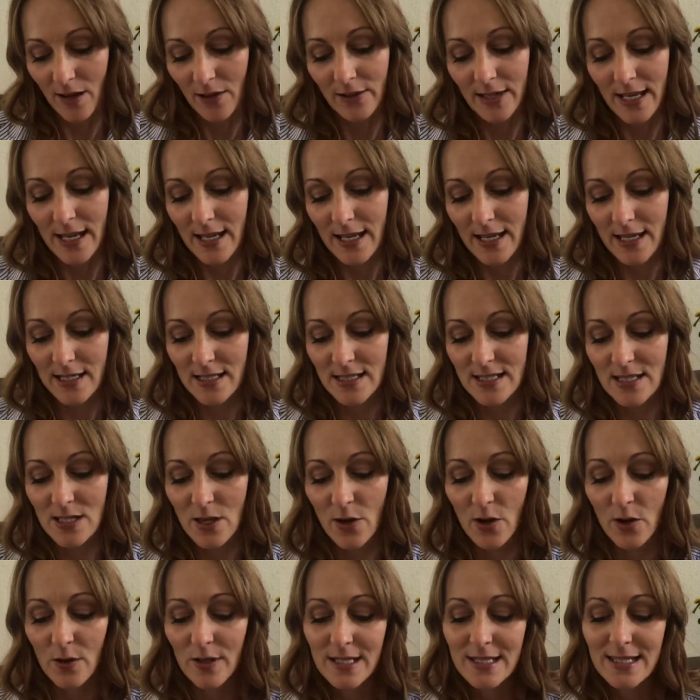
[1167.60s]
Okay,
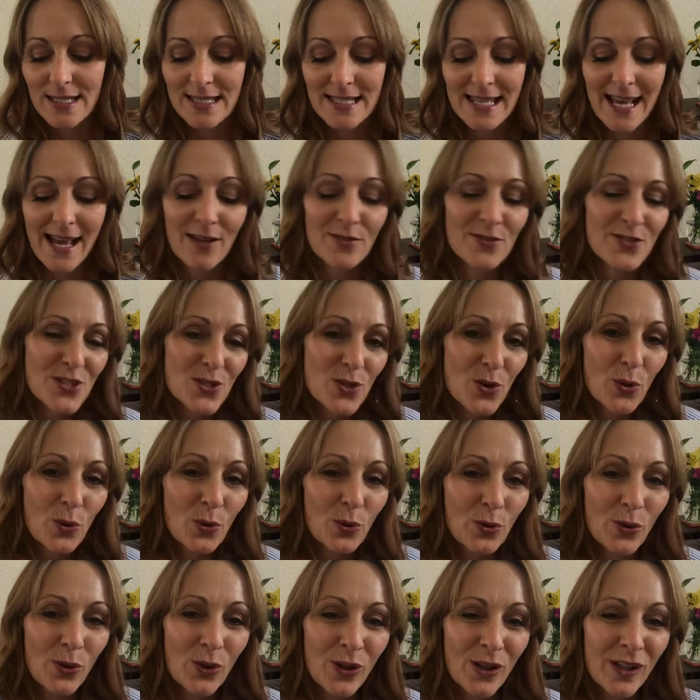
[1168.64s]
so it sounds
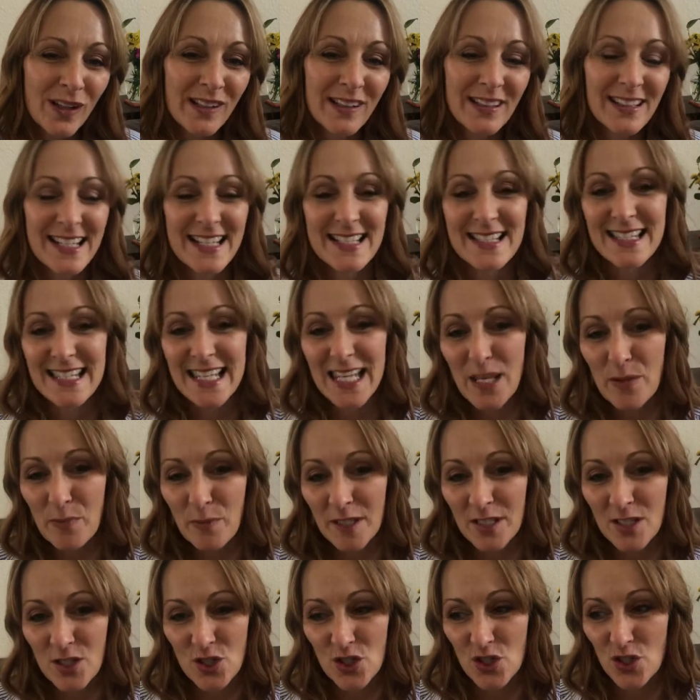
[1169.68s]
cool. It's
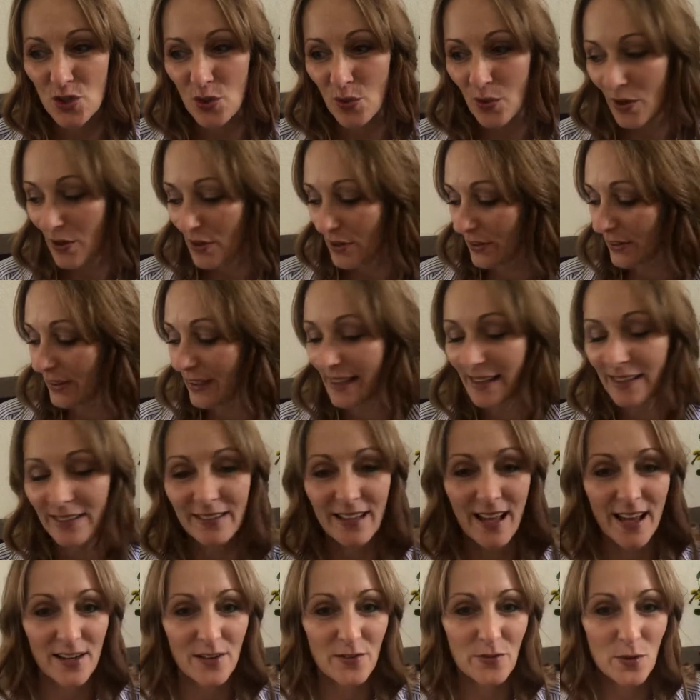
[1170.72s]
keeping it short, like a
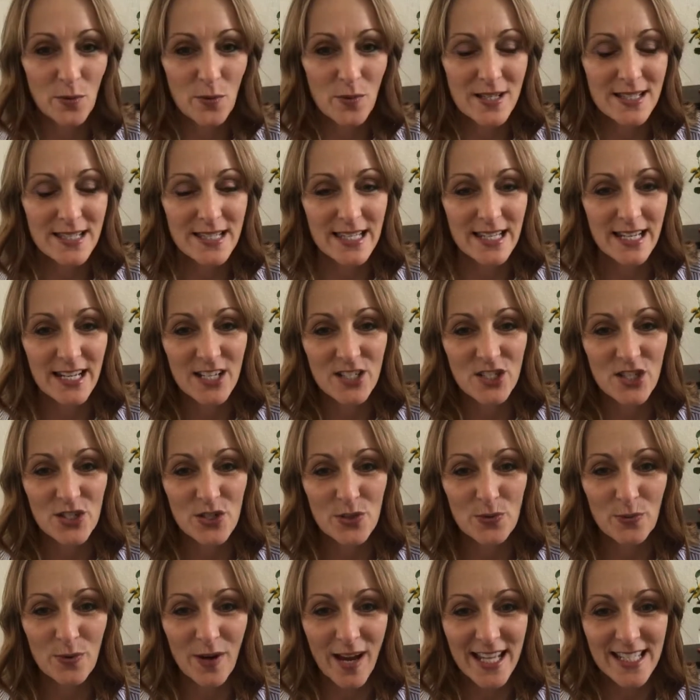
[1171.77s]
lot of the ones that I
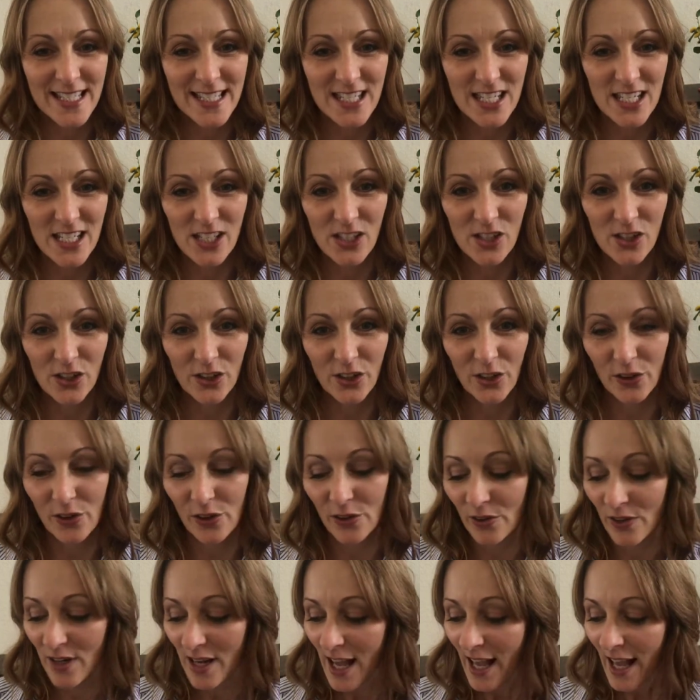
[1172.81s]
just read to
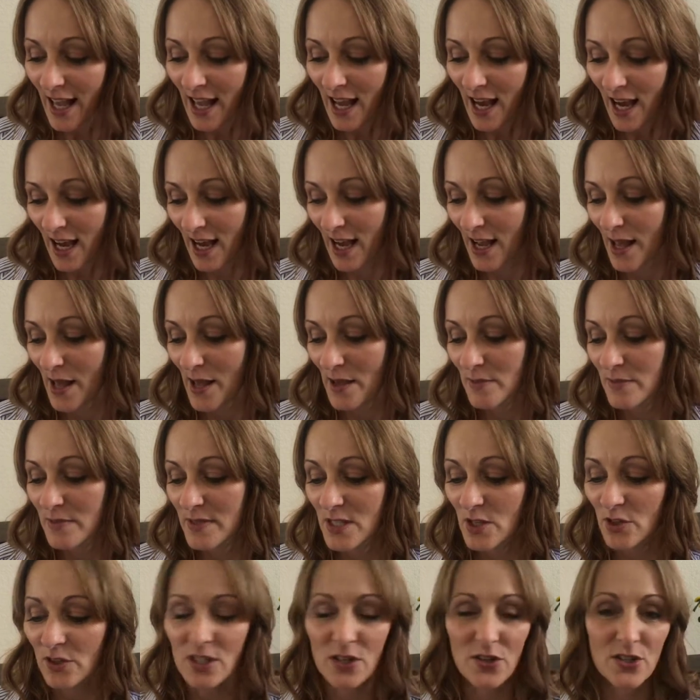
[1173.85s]
you.
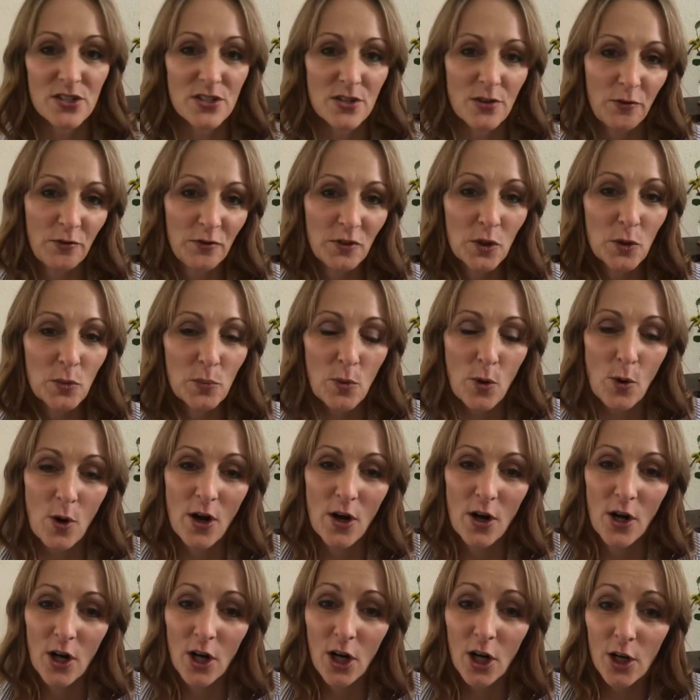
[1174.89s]
So here's a few
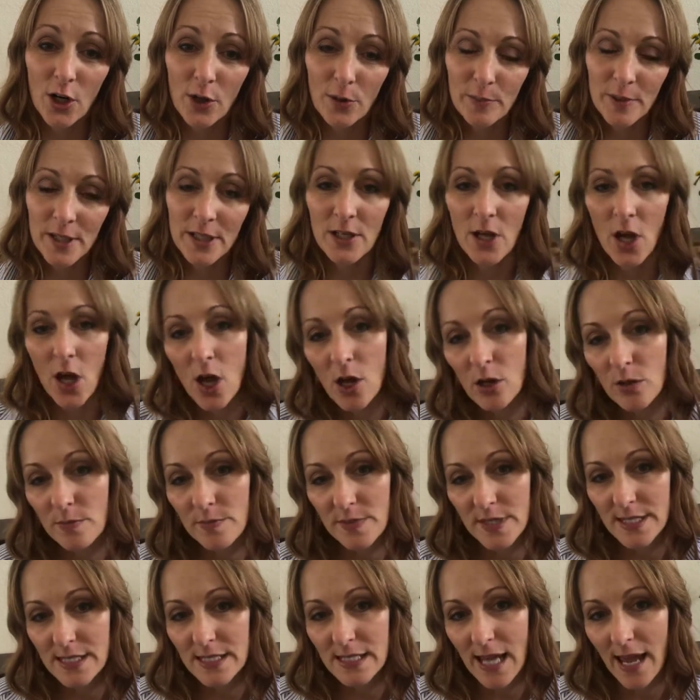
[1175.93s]
more. Urban
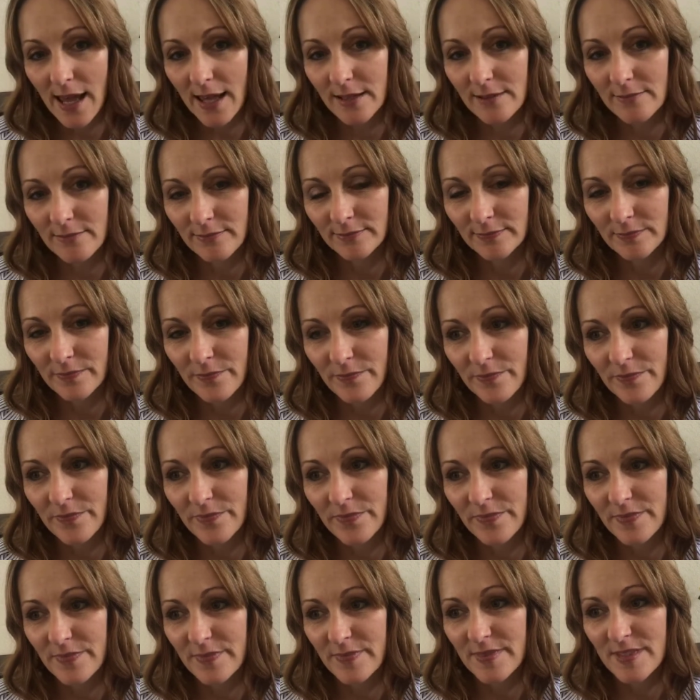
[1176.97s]
Homestead.
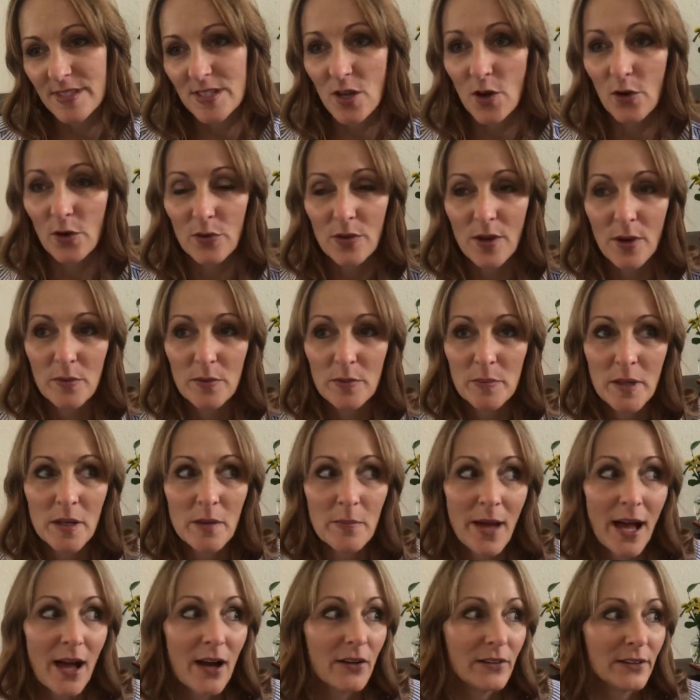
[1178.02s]
So that would be
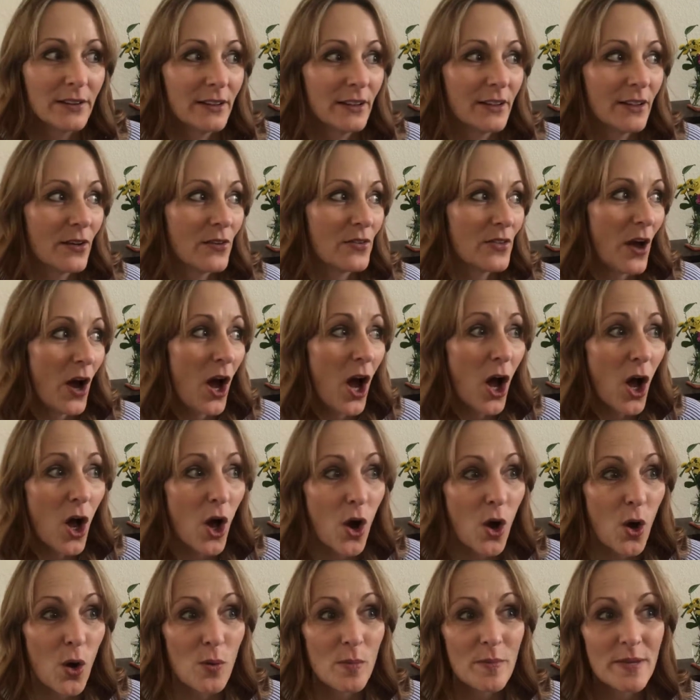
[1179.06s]
about, the
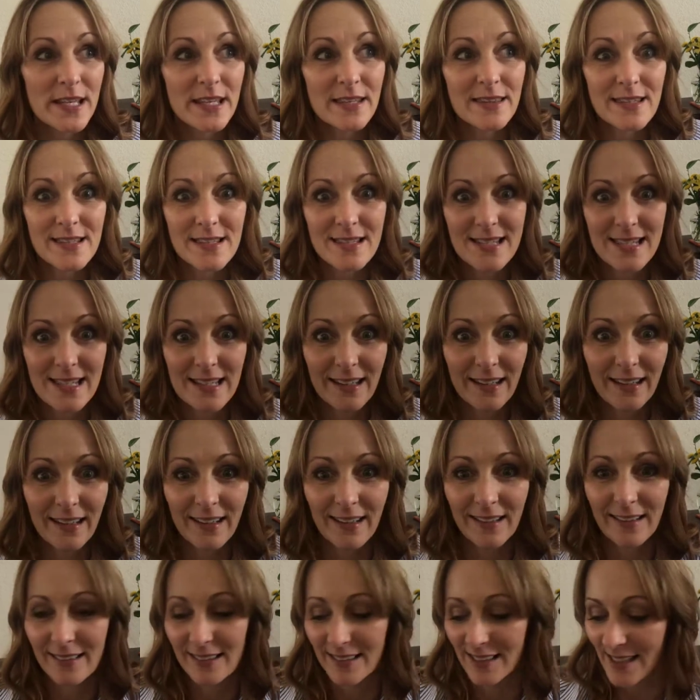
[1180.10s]
home in the
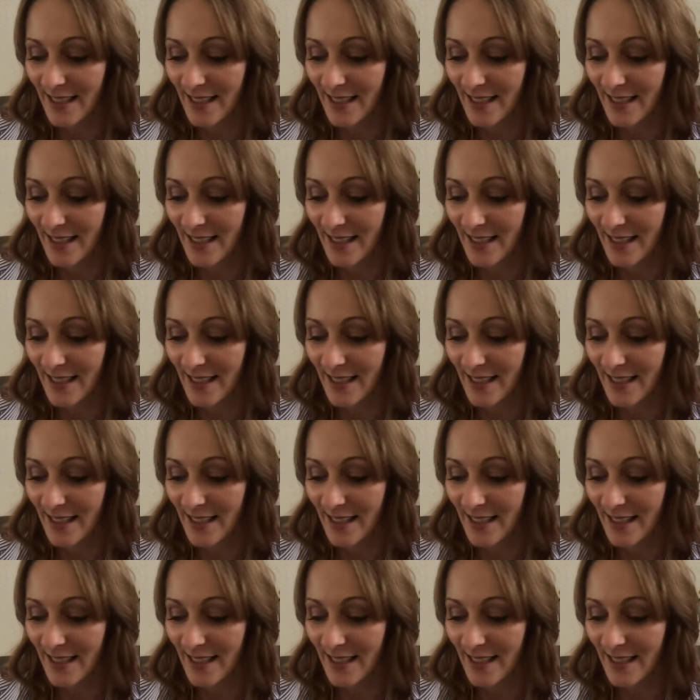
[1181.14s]
city.